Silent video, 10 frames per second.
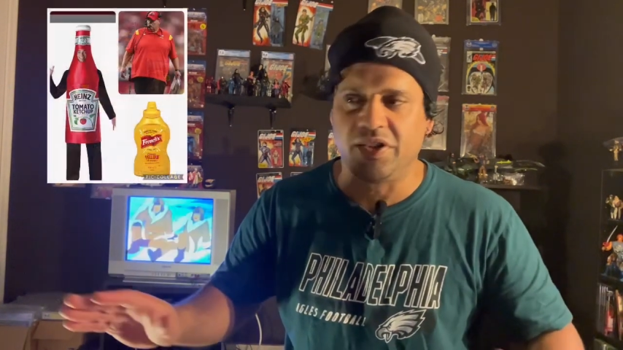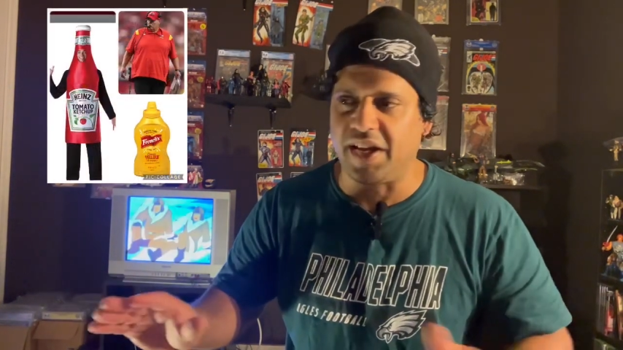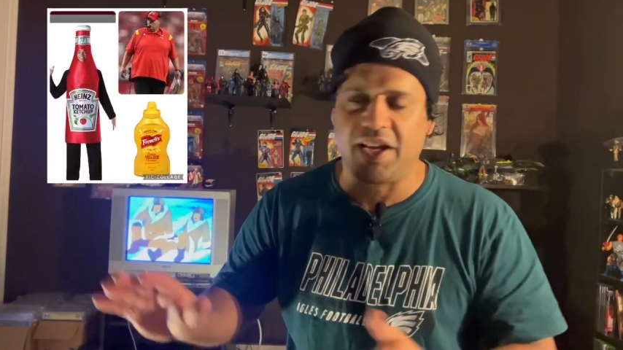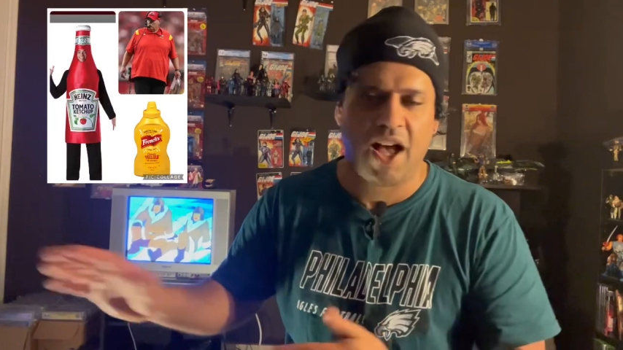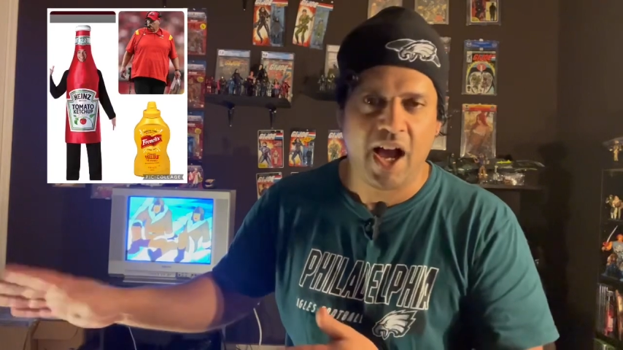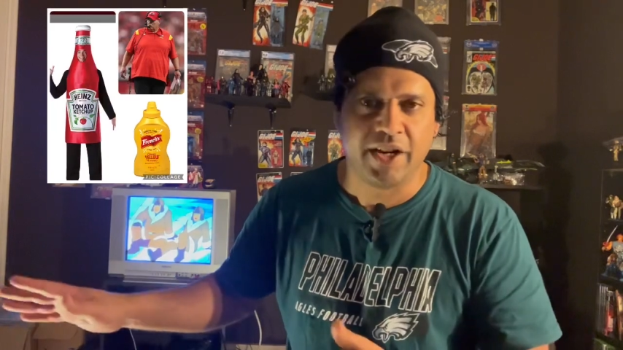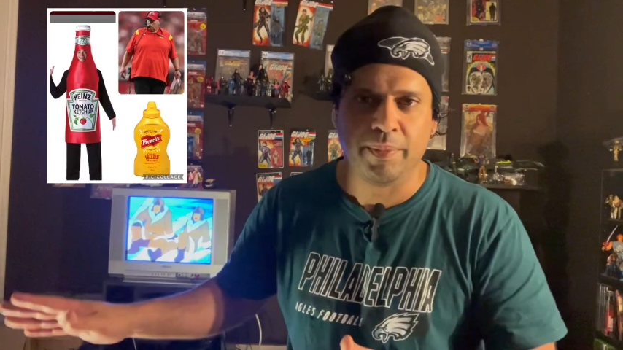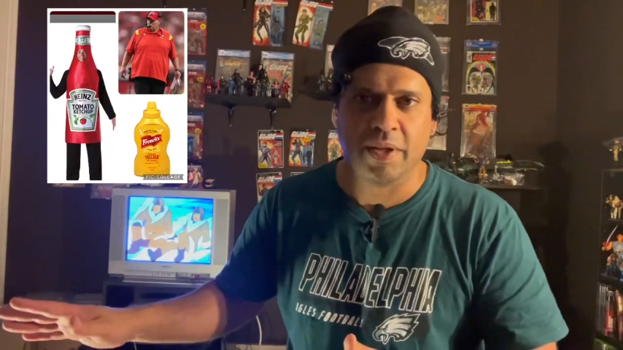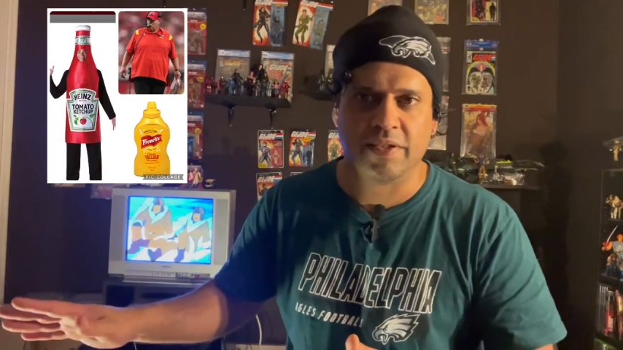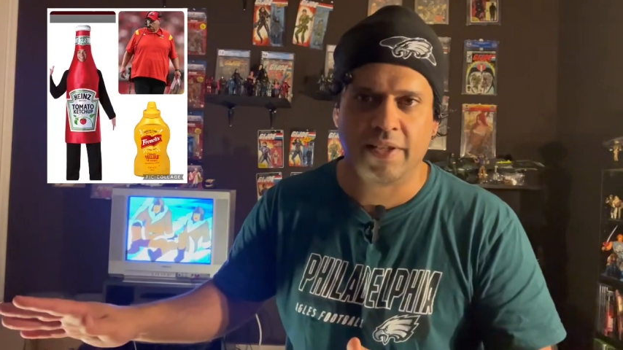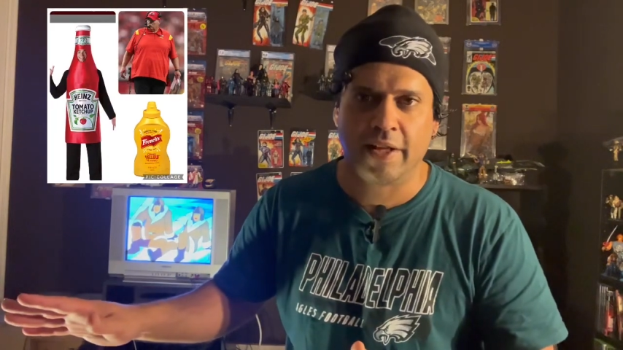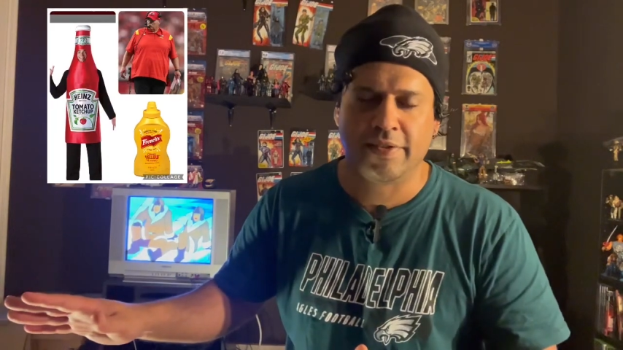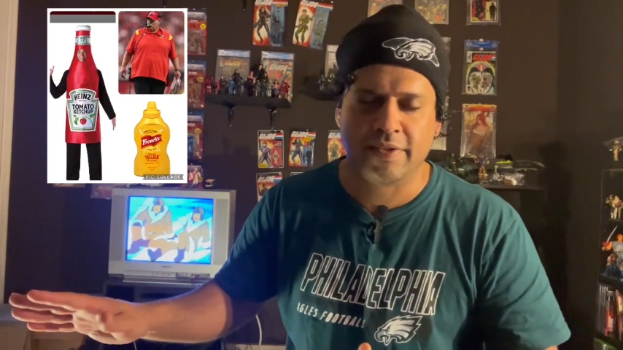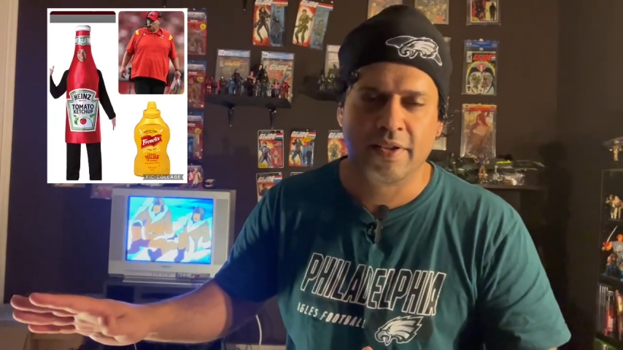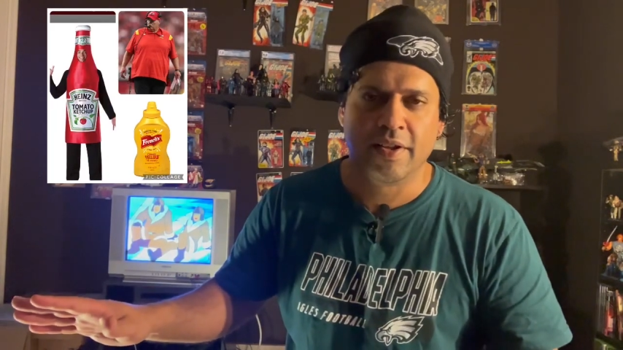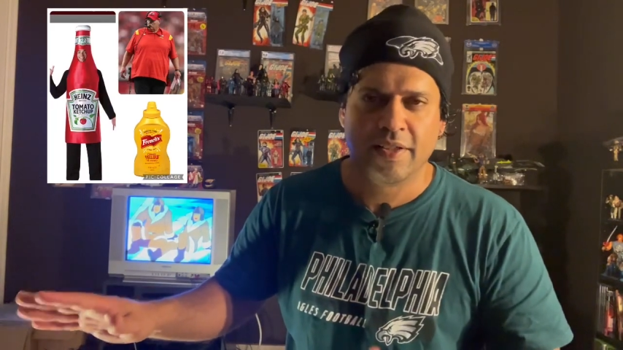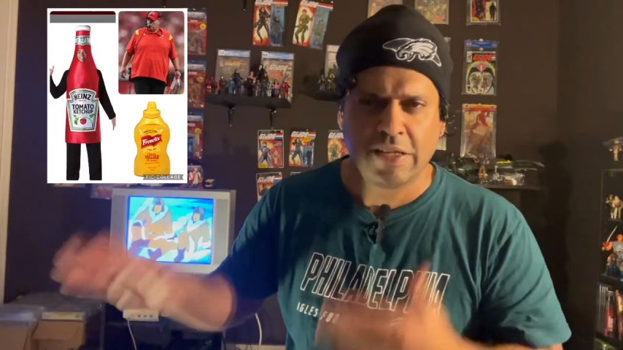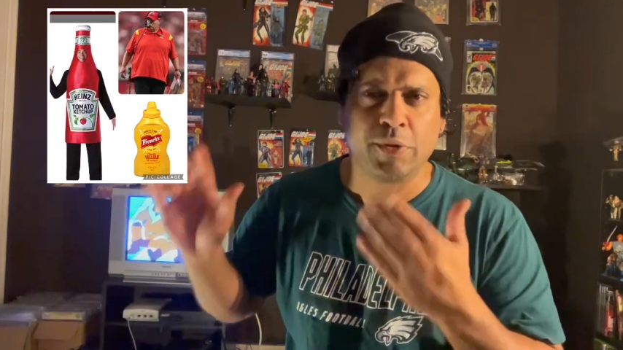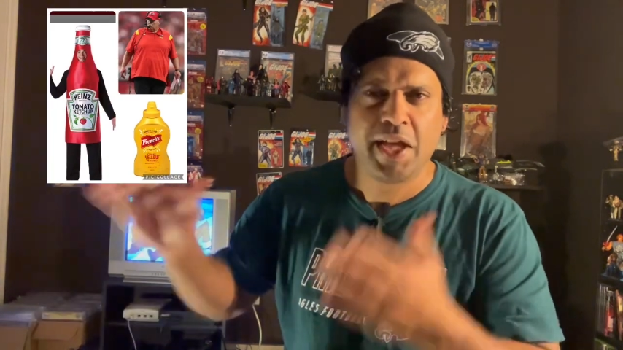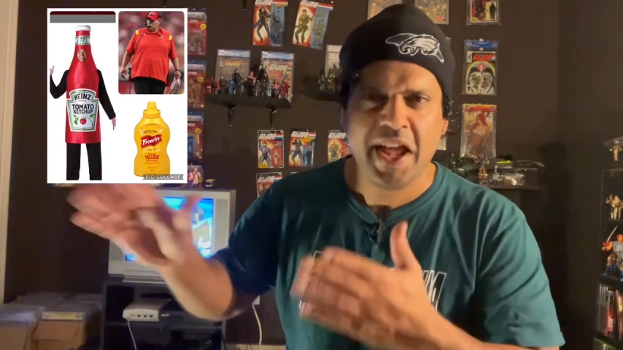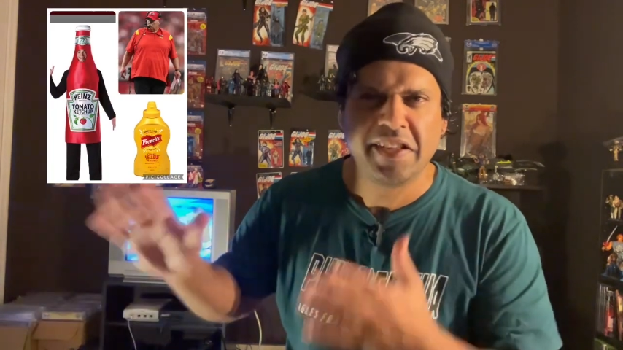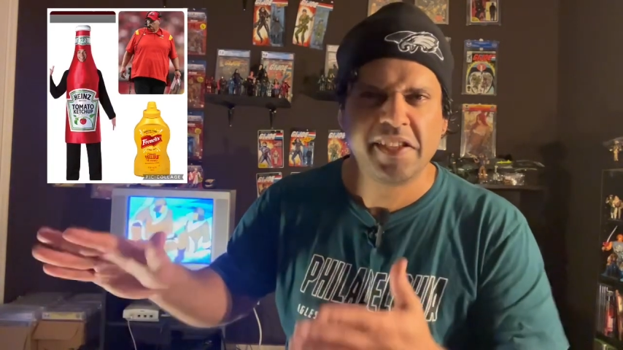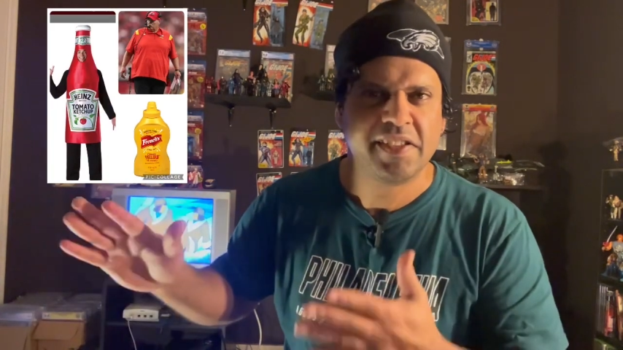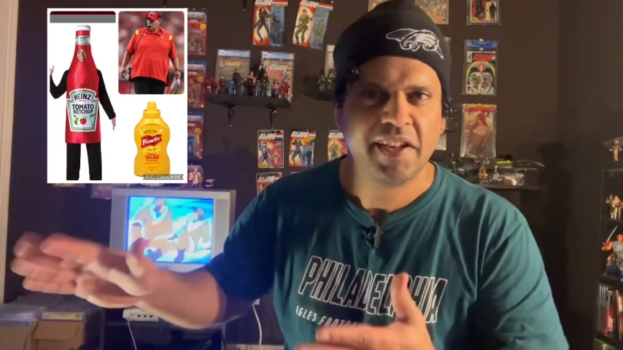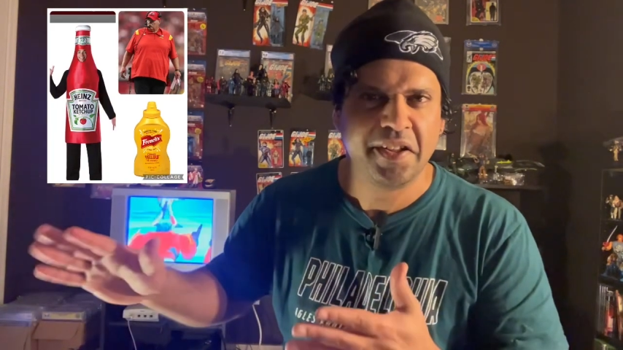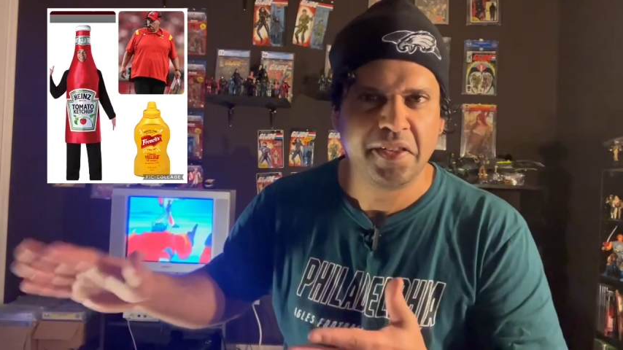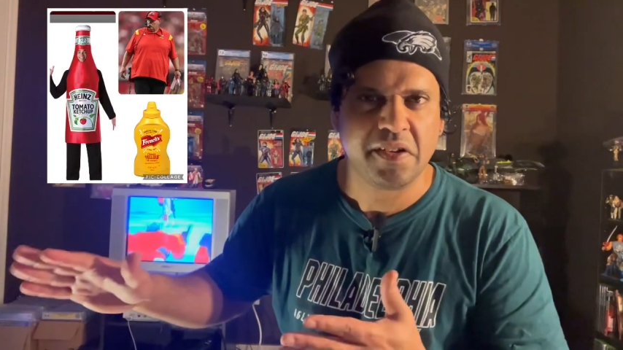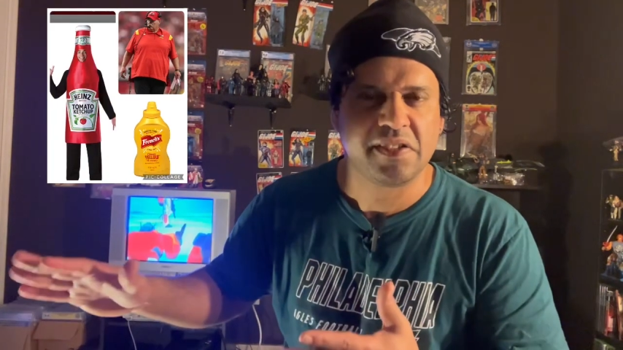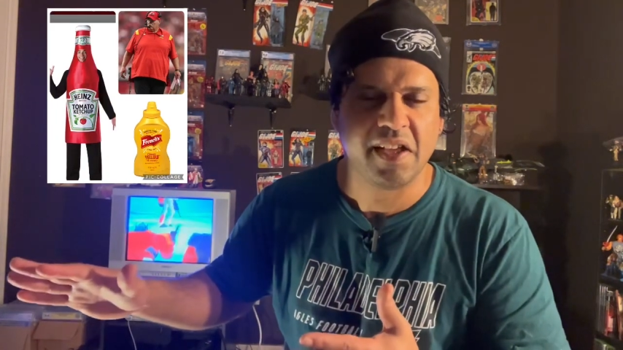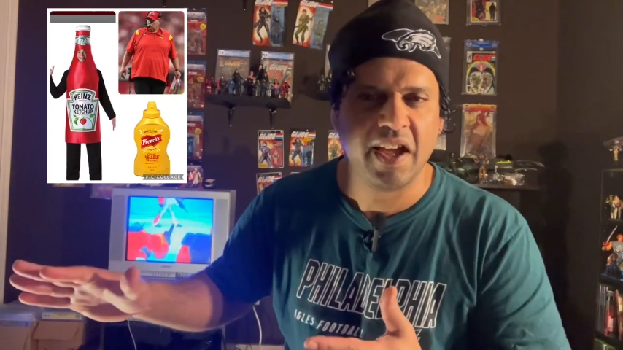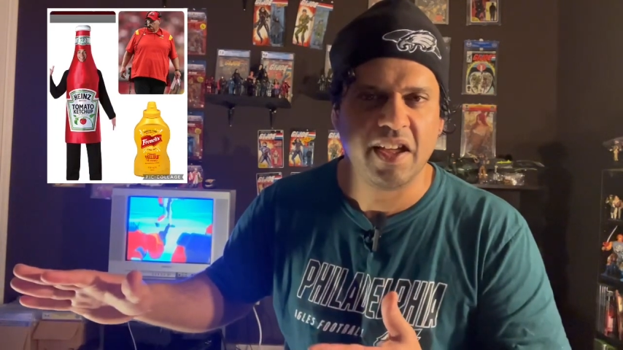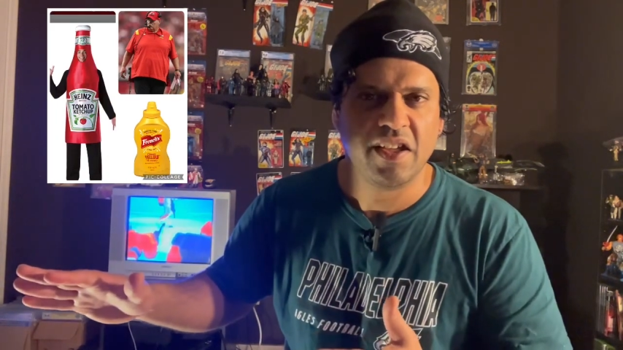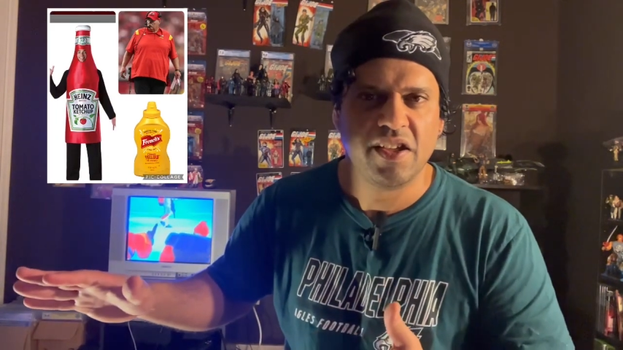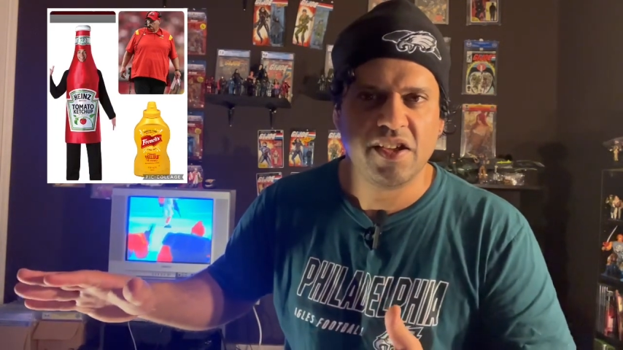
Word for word: It's like condiments. That's that's what Kansas City looks like.